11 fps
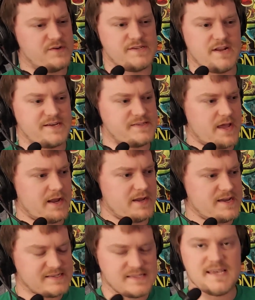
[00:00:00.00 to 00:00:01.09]
the next thing?
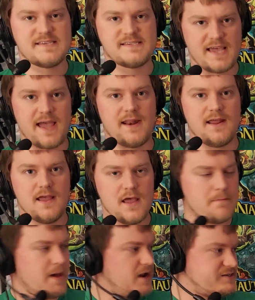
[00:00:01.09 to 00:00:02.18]
Is this it?
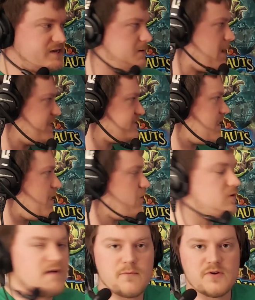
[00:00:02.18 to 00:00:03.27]
Battle City Box came out in
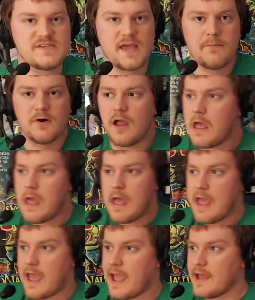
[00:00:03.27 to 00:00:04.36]
November, December,
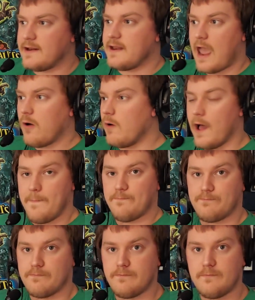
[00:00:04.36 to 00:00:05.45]
and now what?
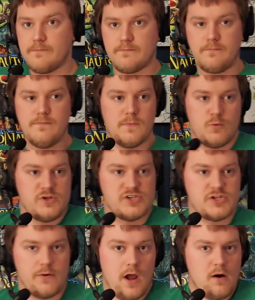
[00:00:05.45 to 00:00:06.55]
We
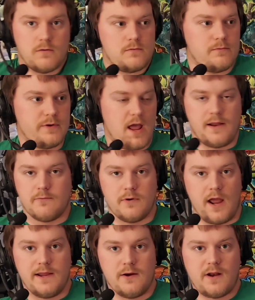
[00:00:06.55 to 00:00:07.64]
just don't know. We're
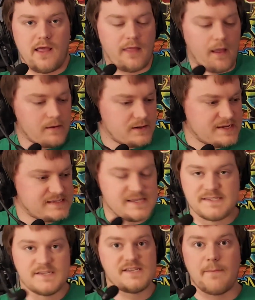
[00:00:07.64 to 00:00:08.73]
not hearing anything. Does
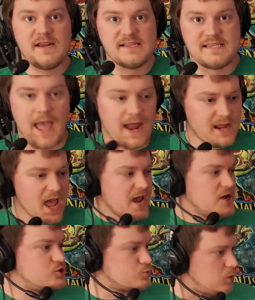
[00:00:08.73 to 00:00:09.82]
that mean it's the end?
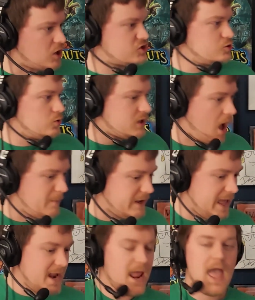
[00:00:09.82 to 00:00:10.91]
Is Rush Duel coming
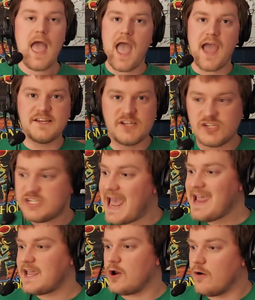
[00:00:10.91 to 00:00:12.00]
in, and is it
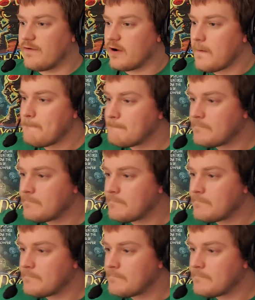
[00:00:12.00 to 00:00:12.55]
taken over?